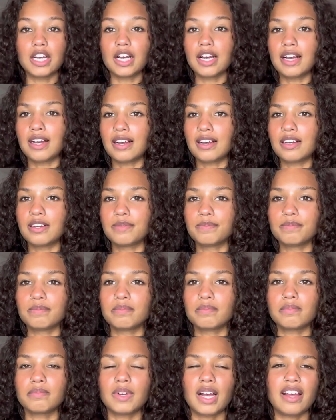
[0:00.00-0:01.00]

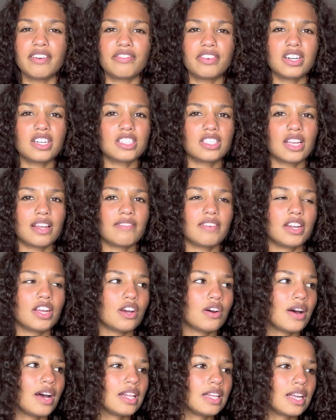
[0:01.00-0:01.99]
I finished that
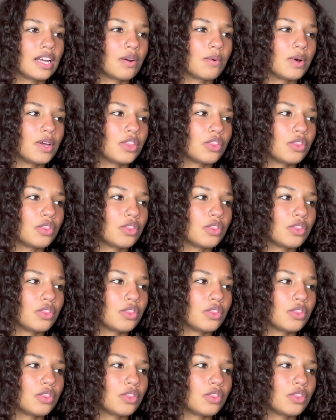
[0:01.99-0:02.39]
video at like what